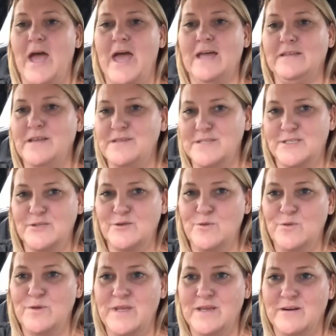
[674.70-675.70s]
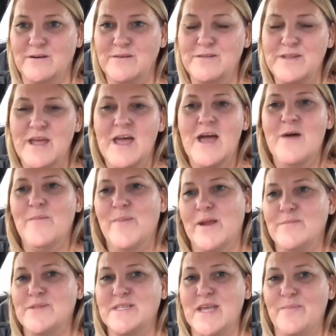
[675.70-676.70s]
at least two years. But
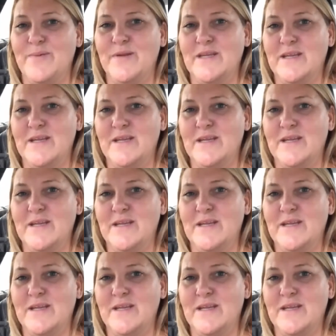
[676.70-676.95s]
I'm stepping